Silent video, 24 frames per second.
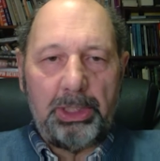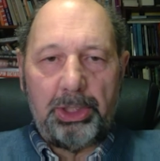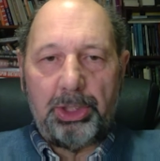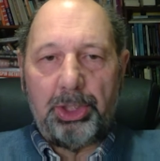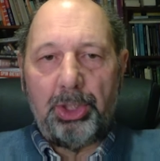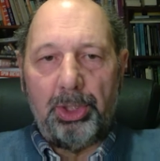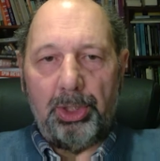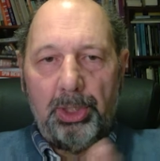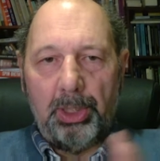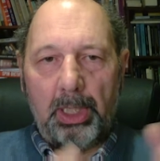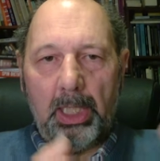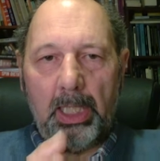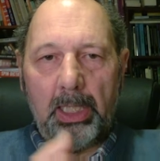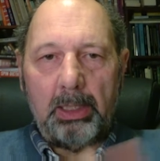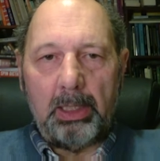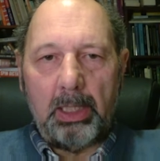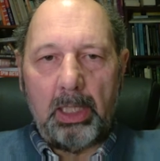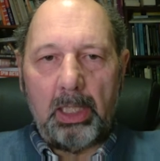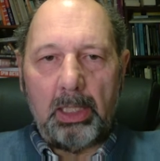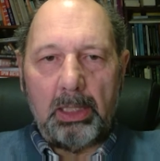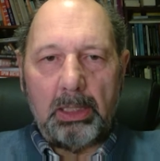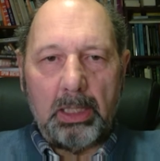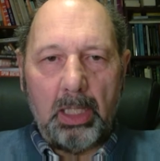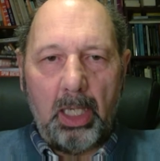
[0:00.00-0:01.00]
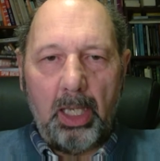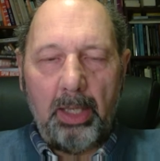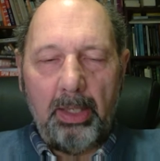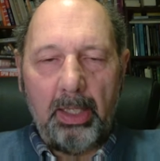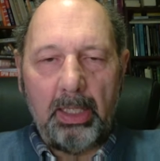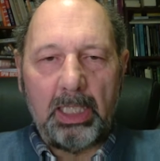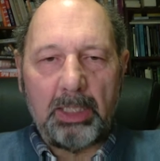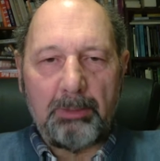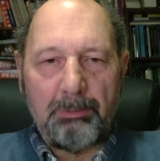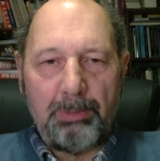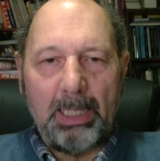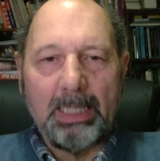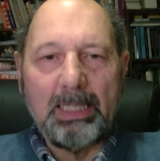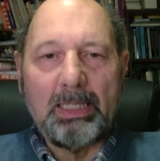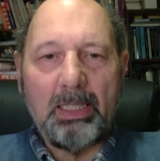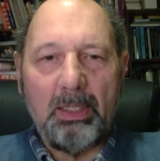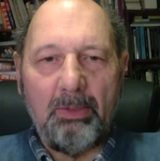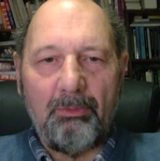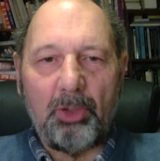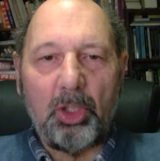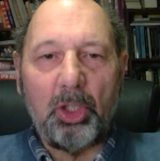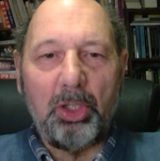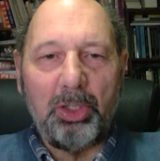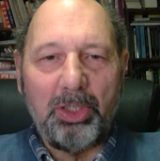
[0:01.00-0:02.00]
which you know I, I, I, think there's
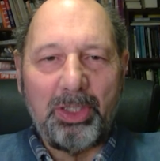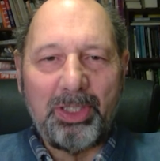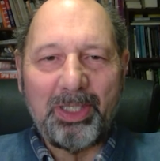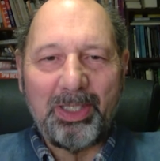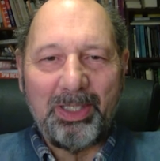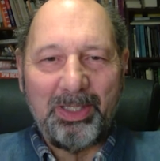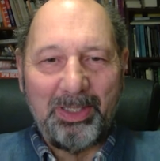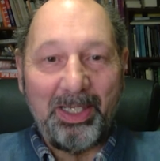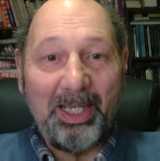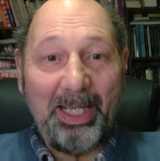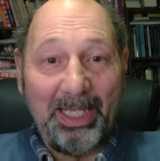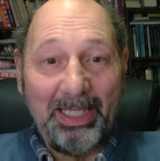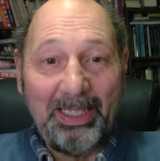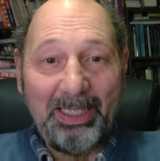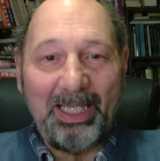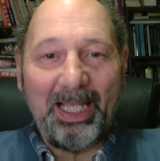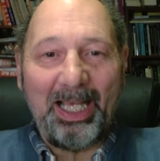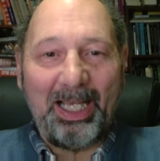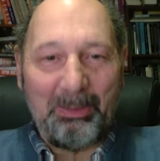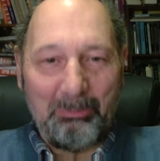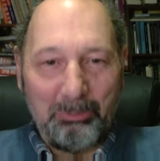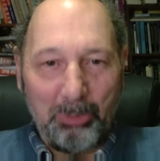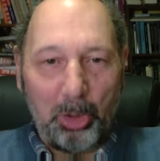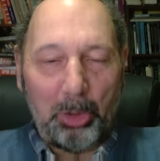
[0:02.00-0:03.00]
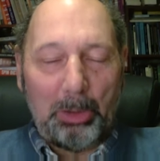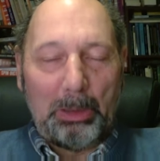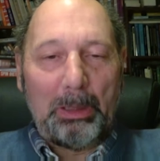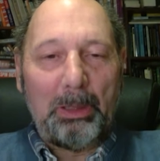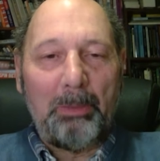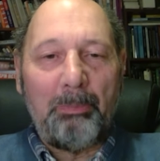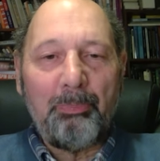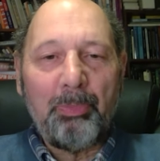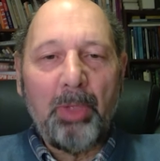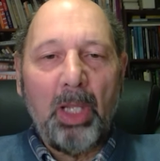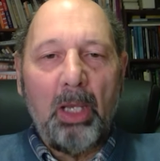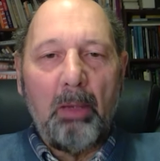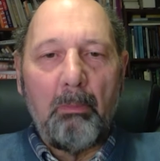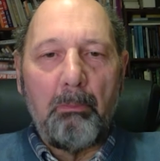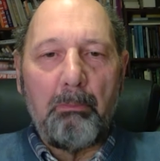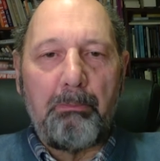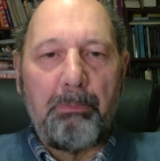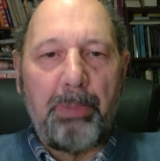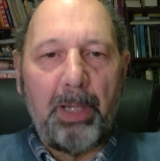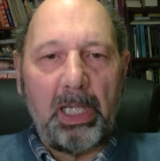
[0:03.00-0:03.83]
plenty of good in that model,